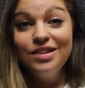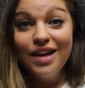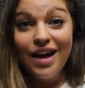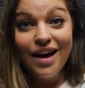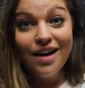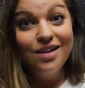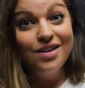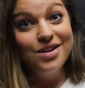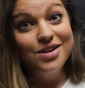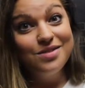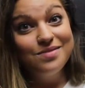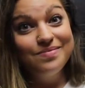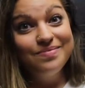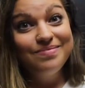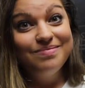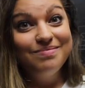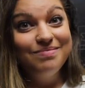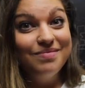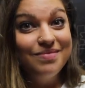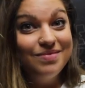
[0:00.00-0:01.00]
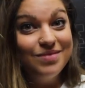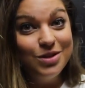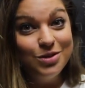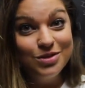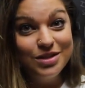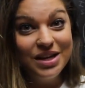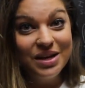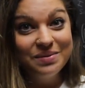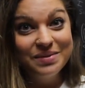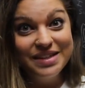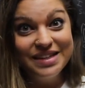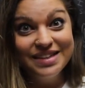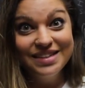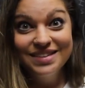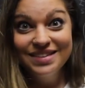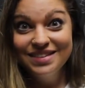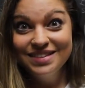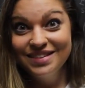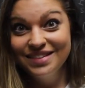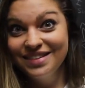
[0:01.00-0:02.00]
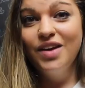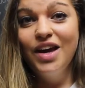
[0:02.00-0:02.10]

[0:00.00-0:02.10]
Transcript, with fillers: I don't know. You tell me.